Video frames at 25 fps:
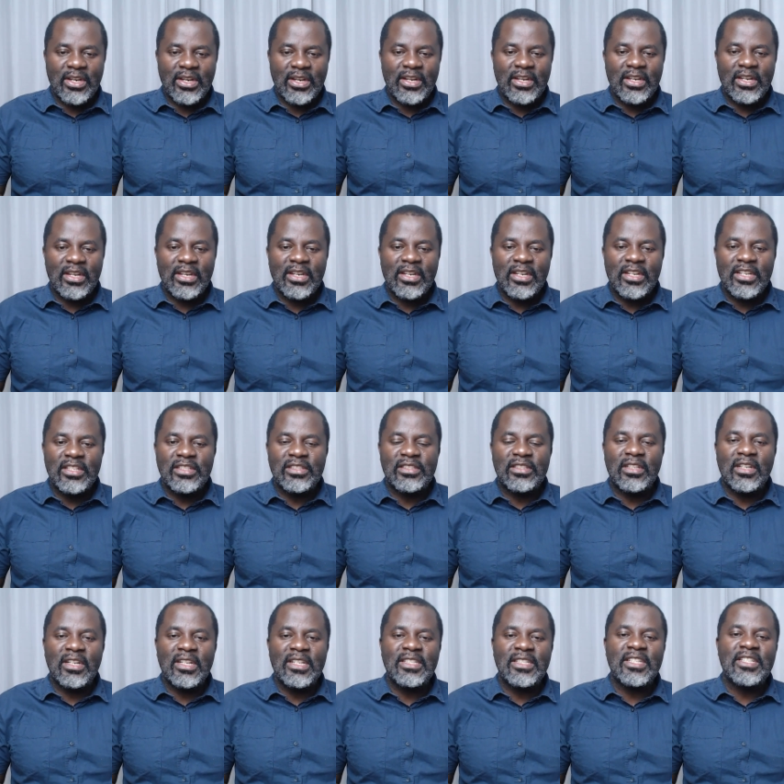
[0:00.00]
he is
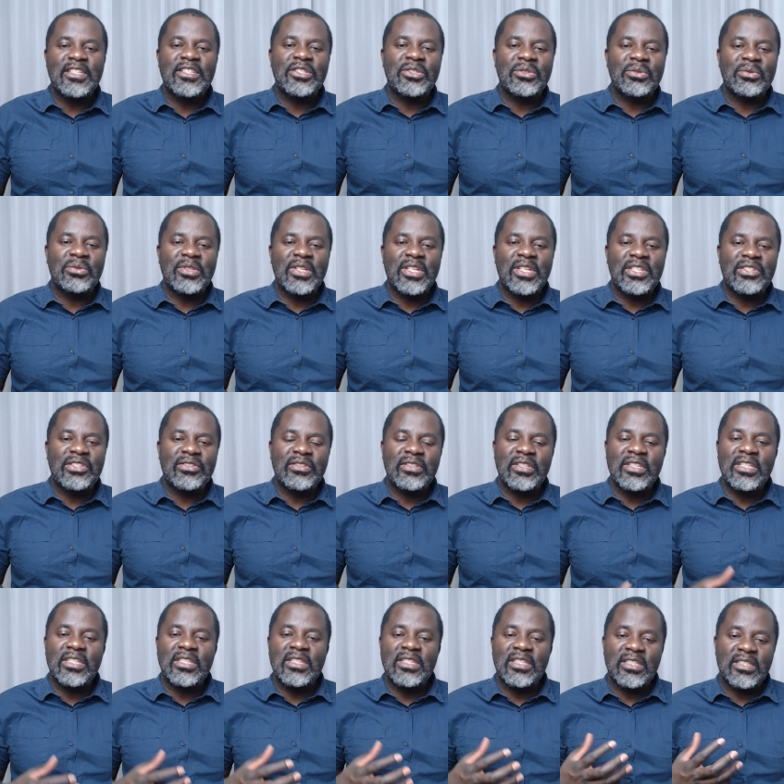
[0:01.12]
related to the
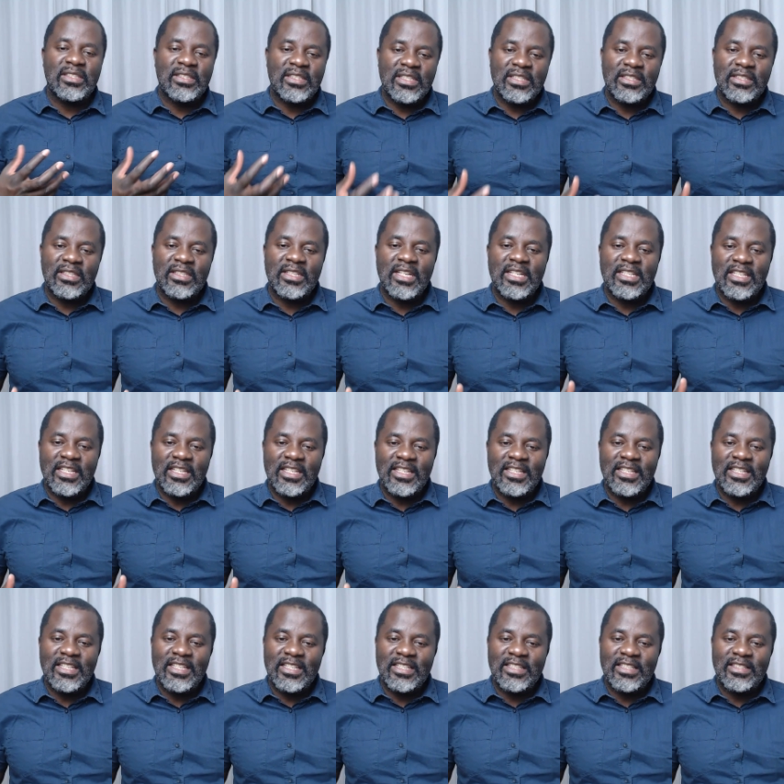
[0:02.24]
tree in the sense that
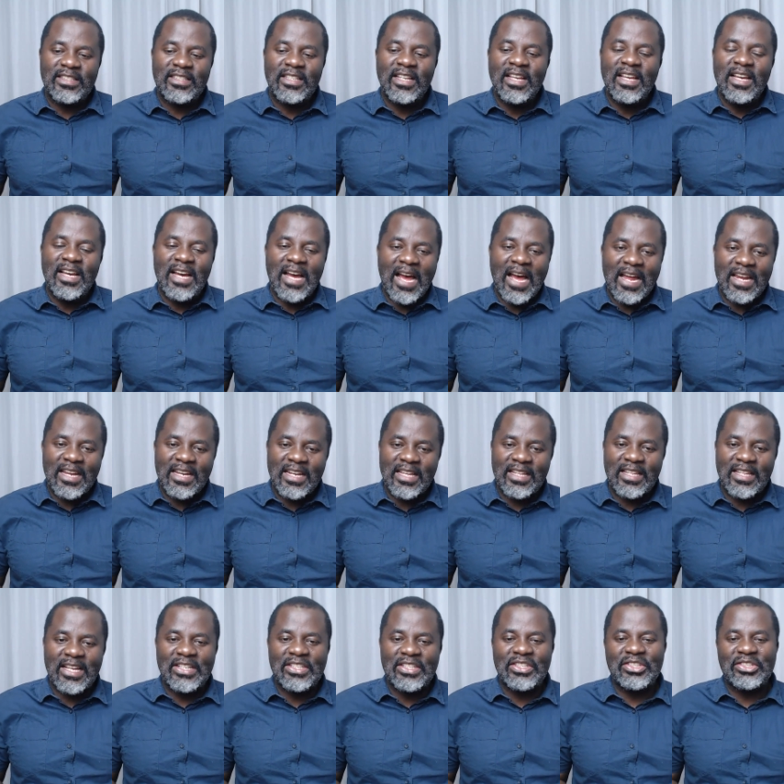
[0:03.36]
he is under
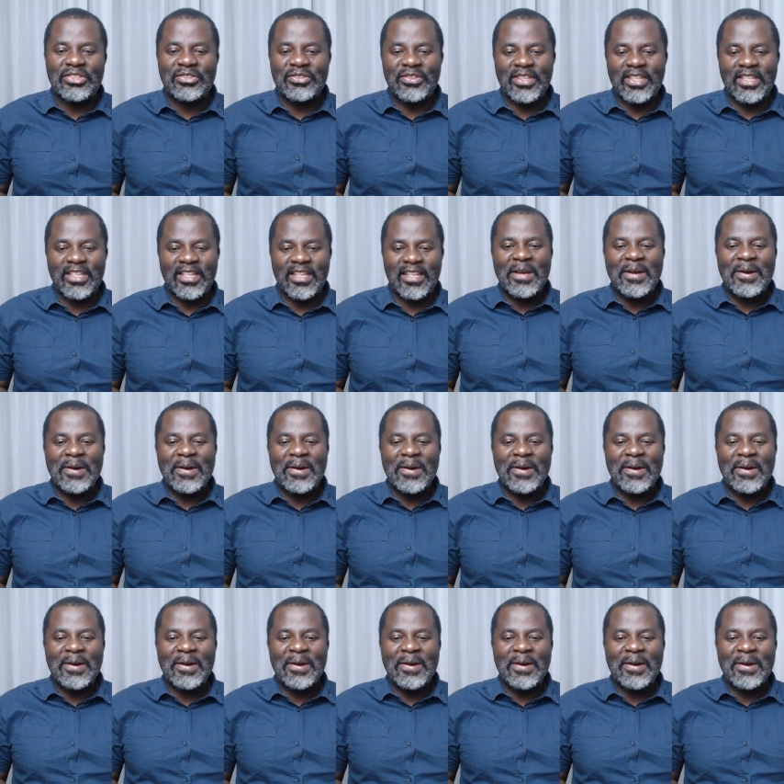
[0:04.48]
that tree.